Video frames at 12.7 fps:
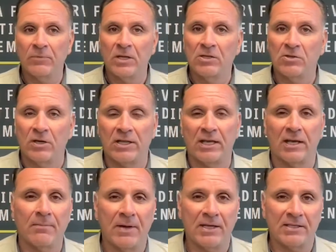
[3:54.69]
So I think it
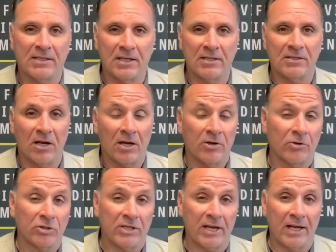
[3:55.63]
makes sense to
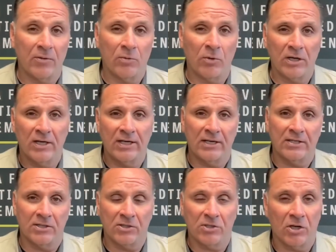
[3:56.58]
understand what it is
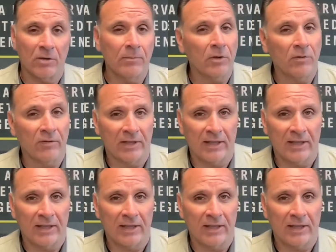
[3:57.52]
and start moving in